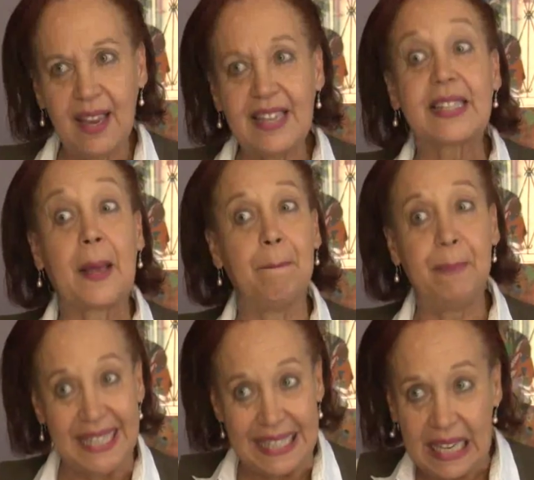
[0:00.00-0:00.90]
It's a
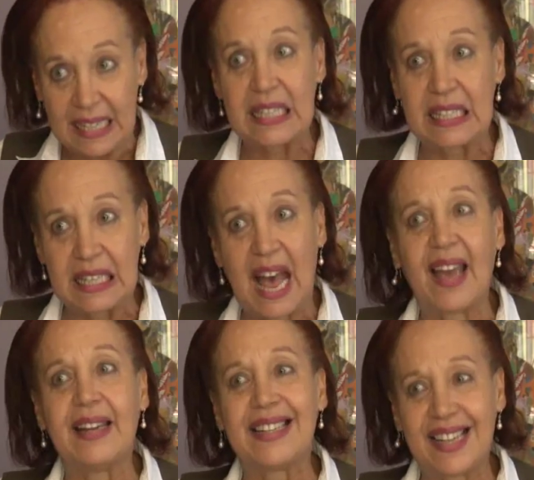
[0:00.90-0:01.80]
business.
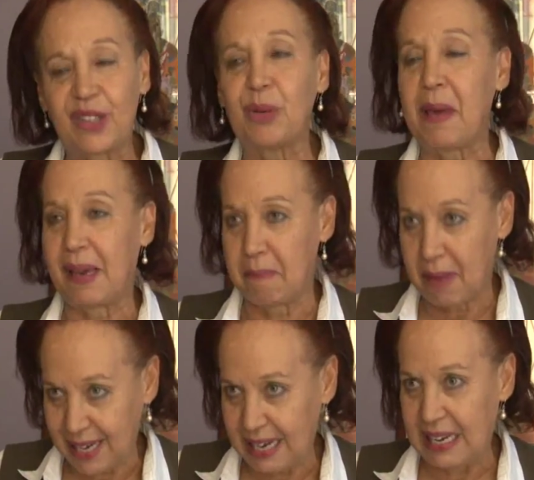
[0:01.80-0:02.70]
I intend to make
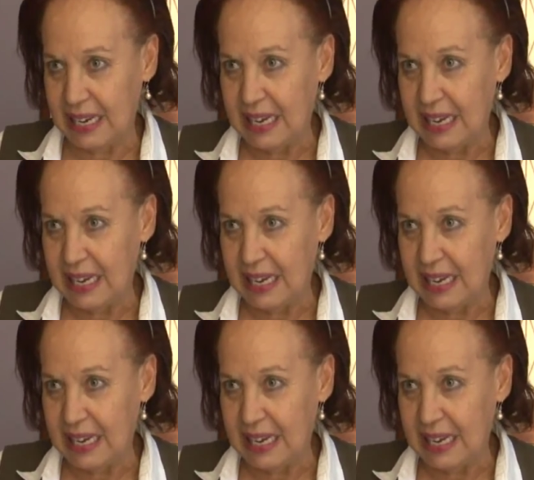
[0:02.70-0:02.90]
money.